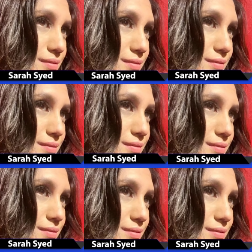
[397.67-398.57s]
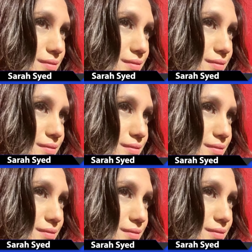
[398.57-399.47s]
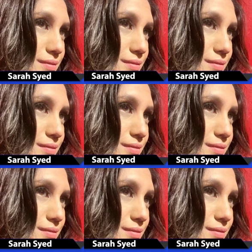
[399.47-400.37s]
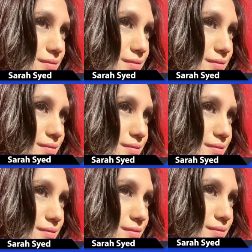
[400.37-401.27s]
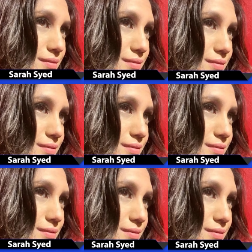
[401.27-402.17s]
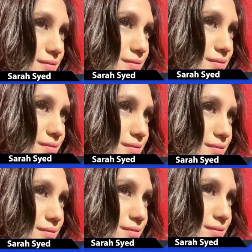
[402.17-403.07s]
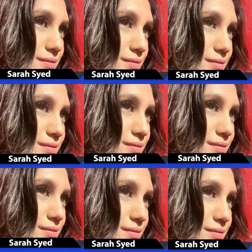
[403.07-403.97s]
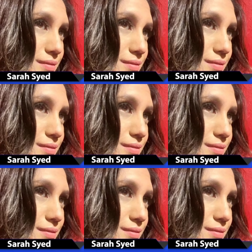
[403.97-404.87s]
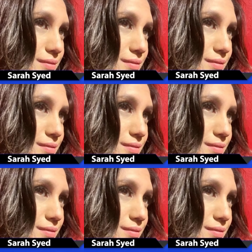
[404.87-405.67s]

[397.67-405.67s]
This person isn't speaking.